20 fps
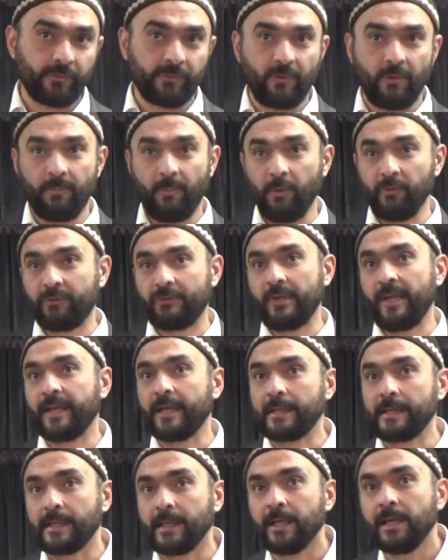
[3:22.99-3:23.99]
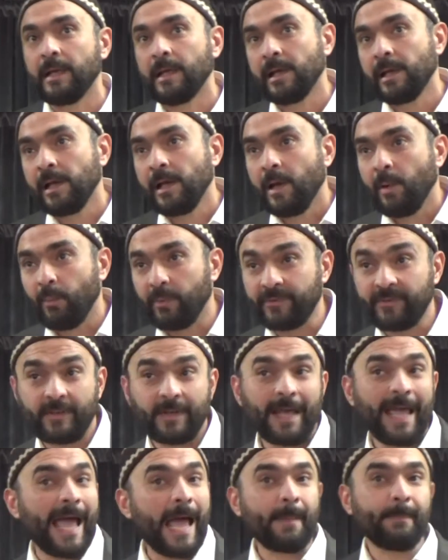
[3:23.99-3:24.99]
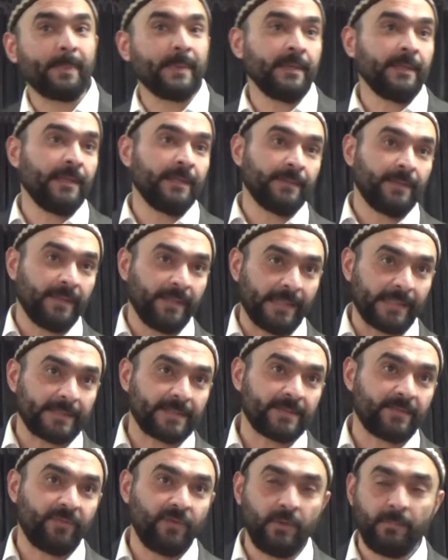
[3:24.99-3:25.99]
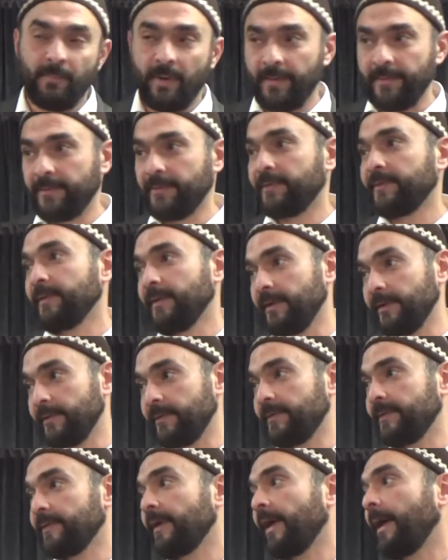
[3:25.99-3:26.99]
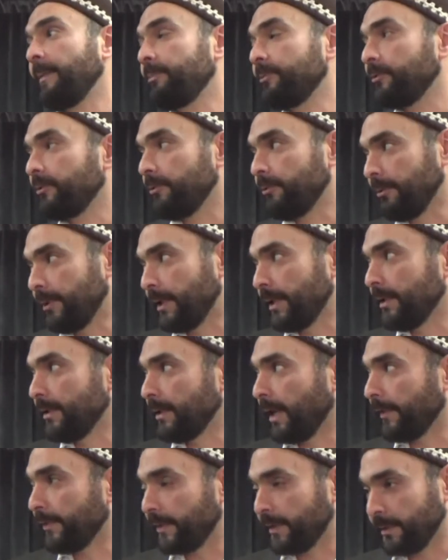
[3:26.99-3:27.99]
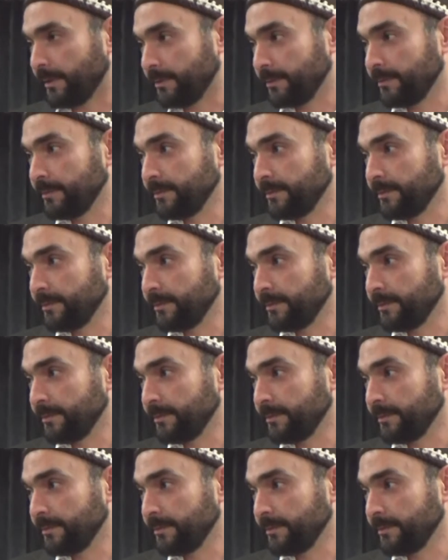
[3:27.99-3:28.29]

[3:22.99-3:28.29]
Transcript: So most likely, what's going to happen in the next few months is absolutely nothing.